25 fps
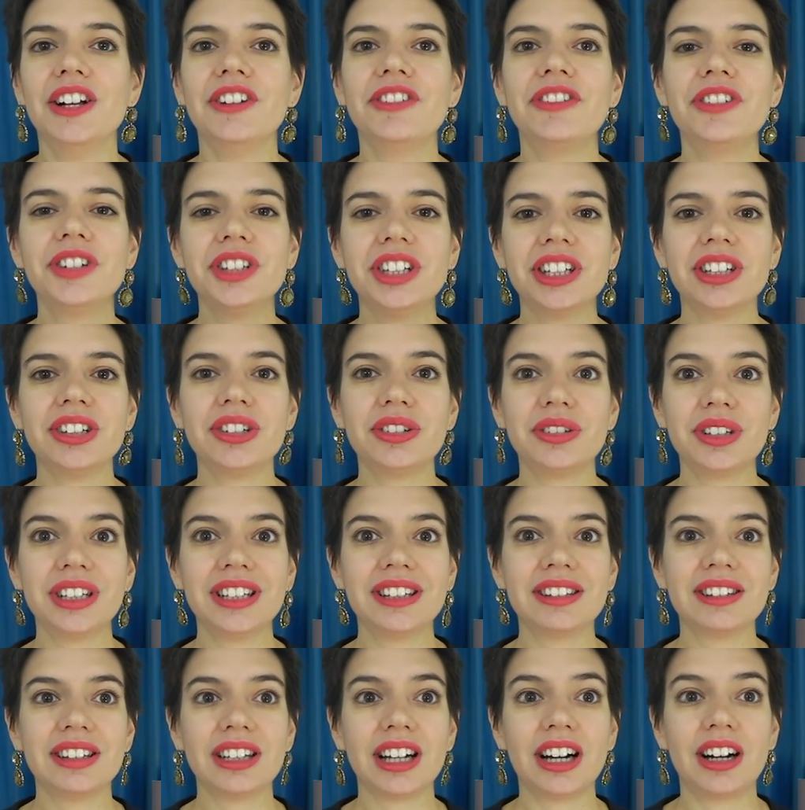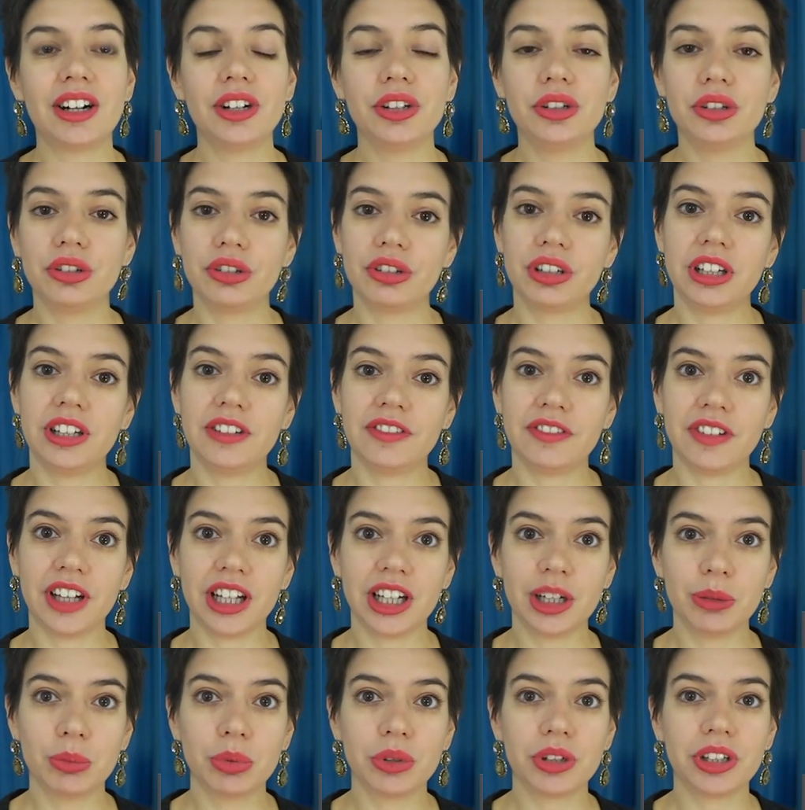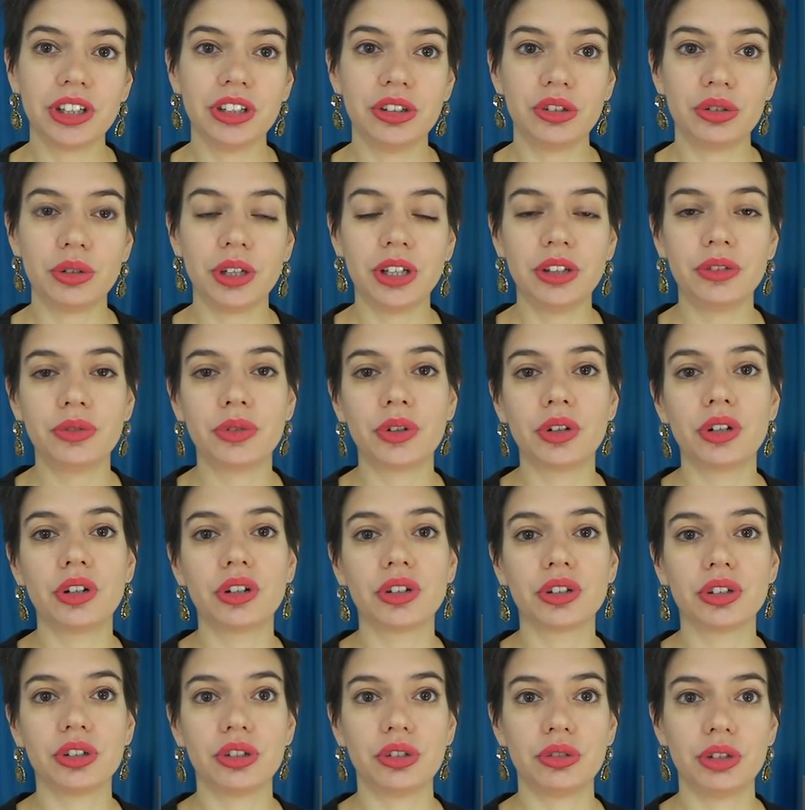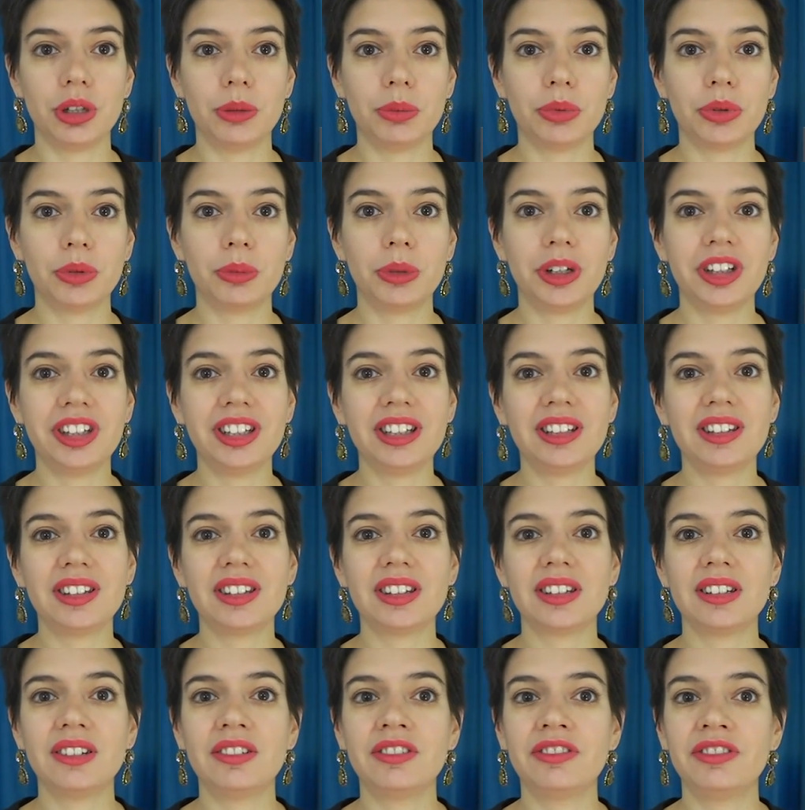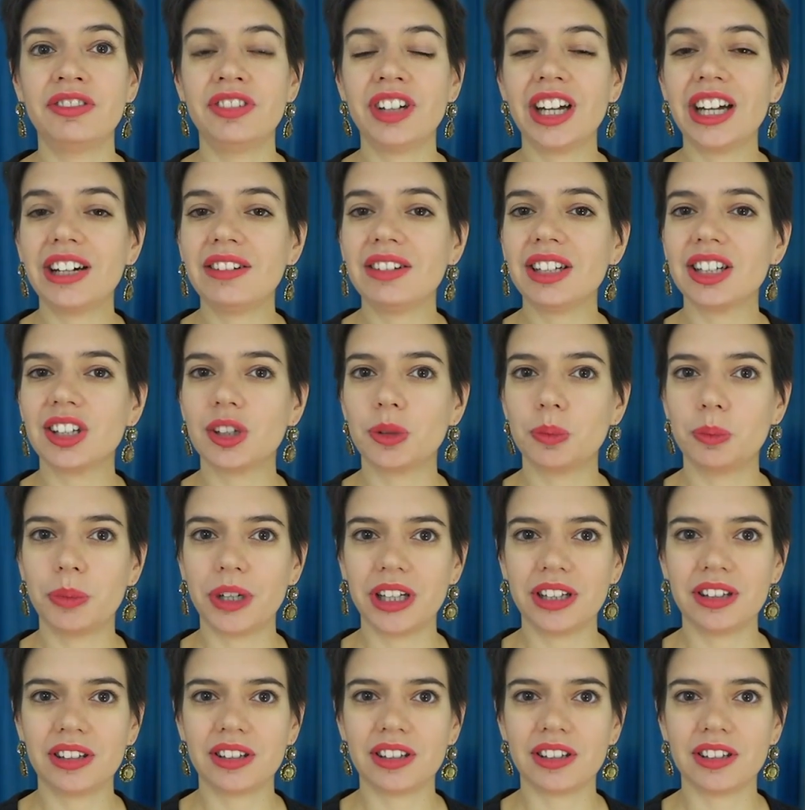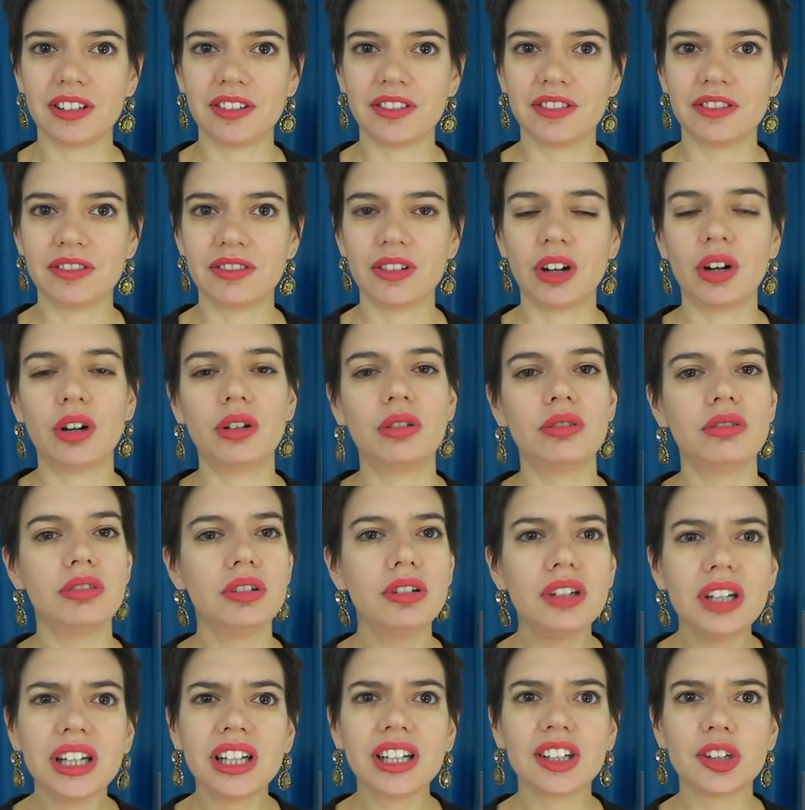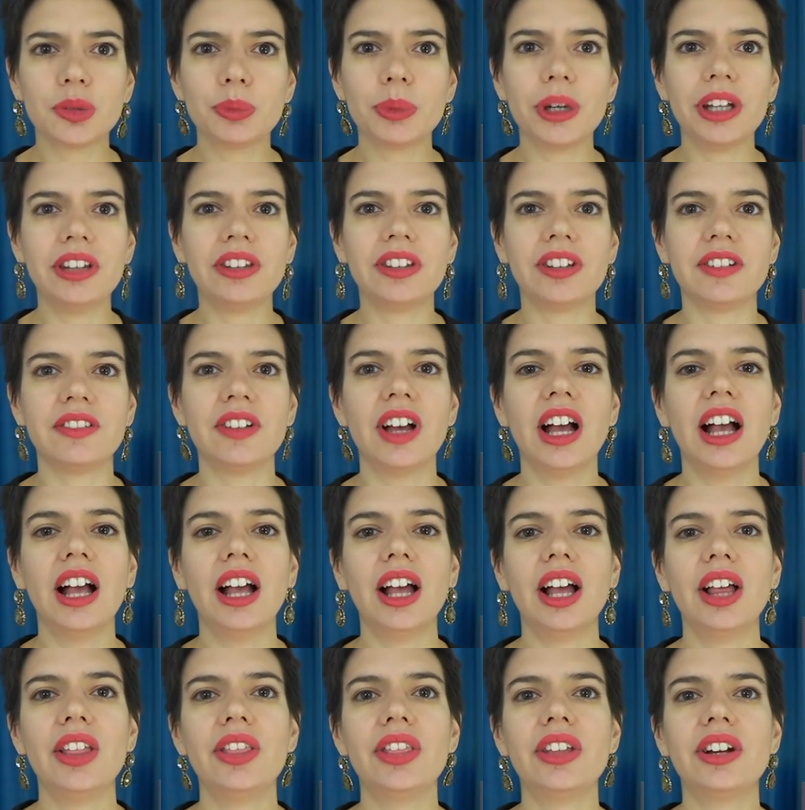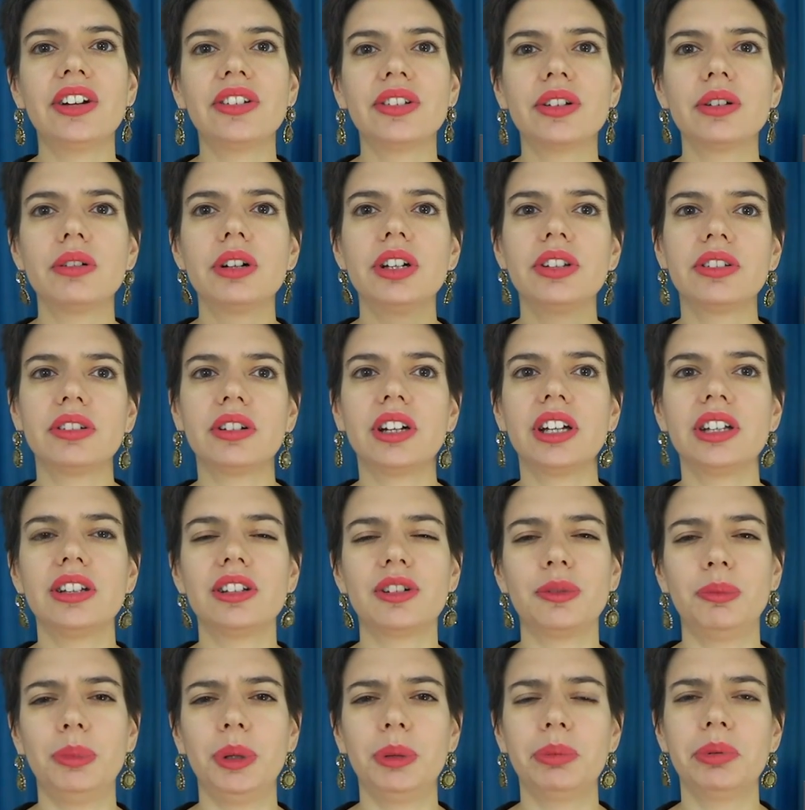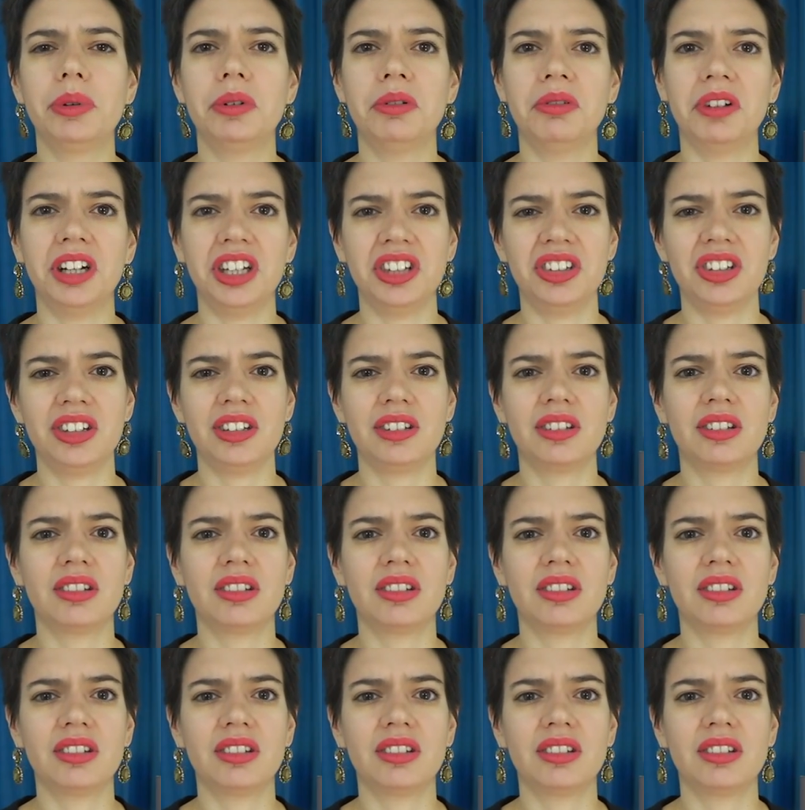Food and drinks are usually available in trains for longer trips, but it's very expensive, or really expensive, and there's always a line of people waiting.